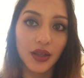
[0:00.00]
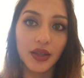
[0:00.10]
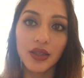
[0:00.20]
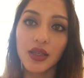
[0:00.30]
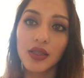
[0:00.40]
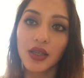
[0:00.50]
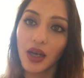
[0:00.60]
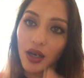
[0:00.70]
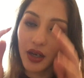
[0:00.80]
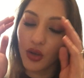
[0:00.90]
This is
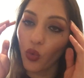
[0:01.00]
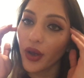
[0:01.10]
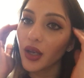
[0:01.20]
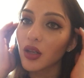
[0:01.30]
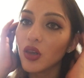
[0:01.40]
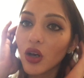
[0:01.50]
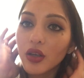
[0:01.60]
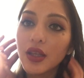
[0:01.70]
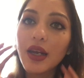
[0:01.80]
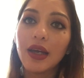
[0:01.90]
a quick
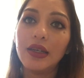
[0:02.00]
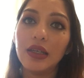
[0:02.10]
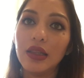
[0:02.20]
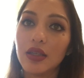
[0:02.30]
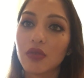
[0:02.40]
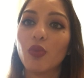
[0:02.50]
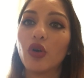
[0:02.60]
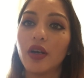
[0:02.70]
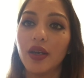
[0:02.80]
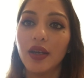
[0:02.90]
look that I did this
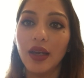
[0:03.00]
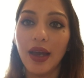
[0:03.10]
morning,